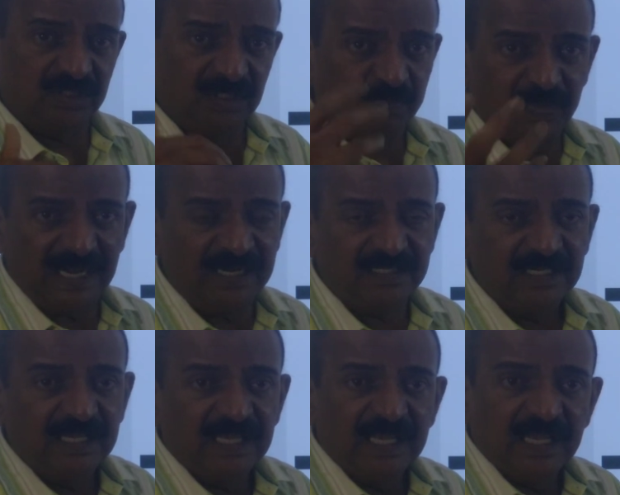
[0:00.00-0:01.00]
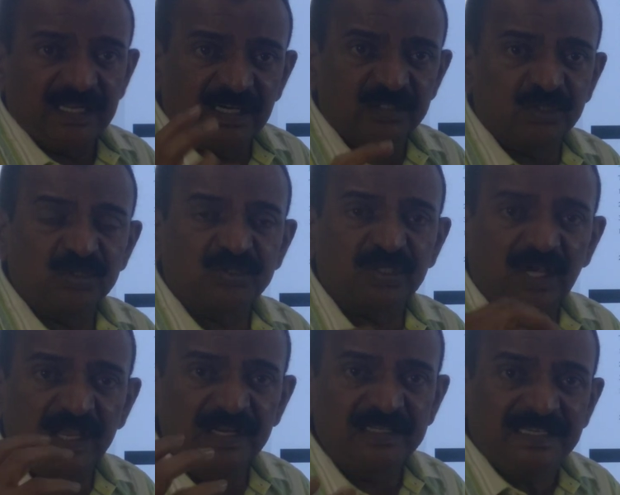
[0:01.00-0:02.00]
of the plants, and also
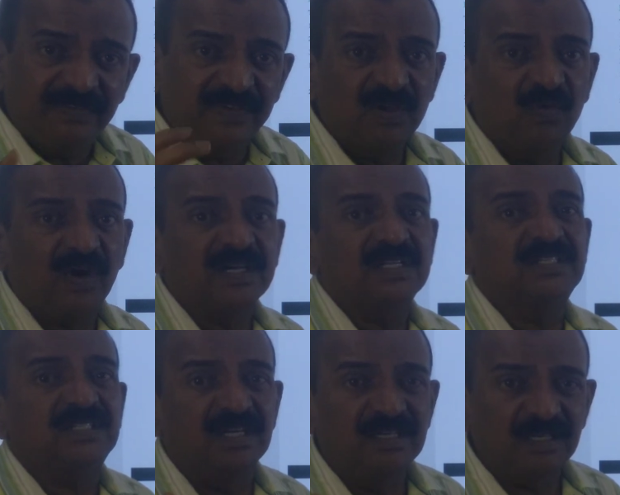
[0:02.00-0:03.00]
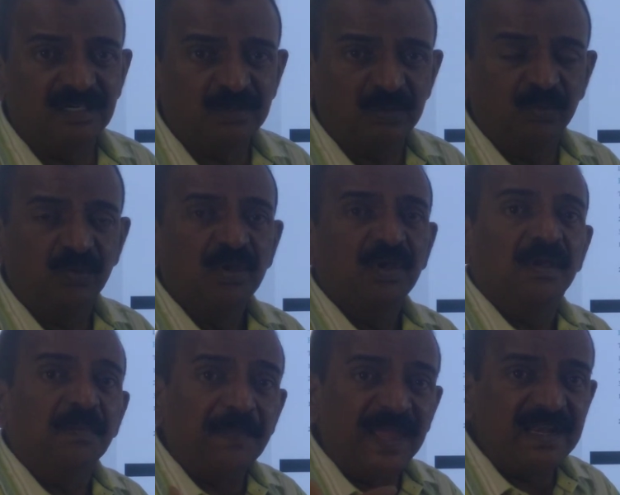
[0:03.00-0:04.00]
soil giving what shelter to
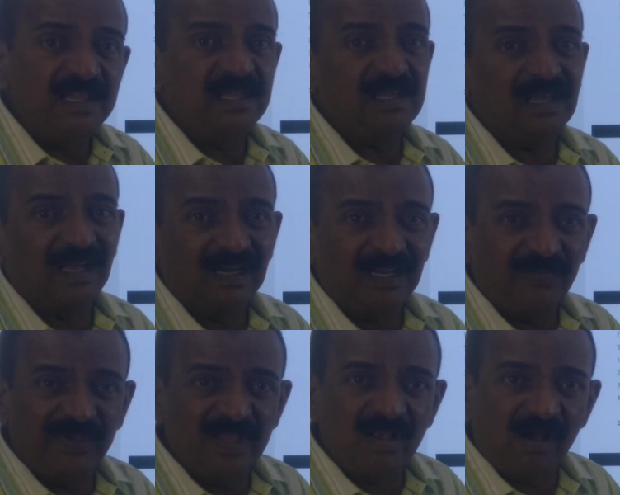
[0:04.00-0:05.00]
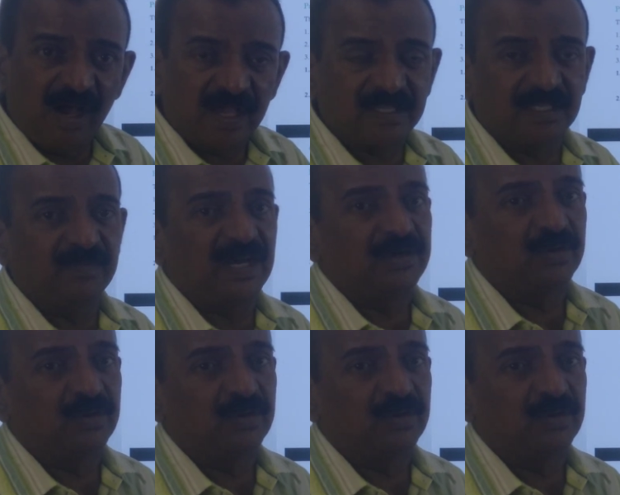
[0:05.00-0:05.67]
many living organisms I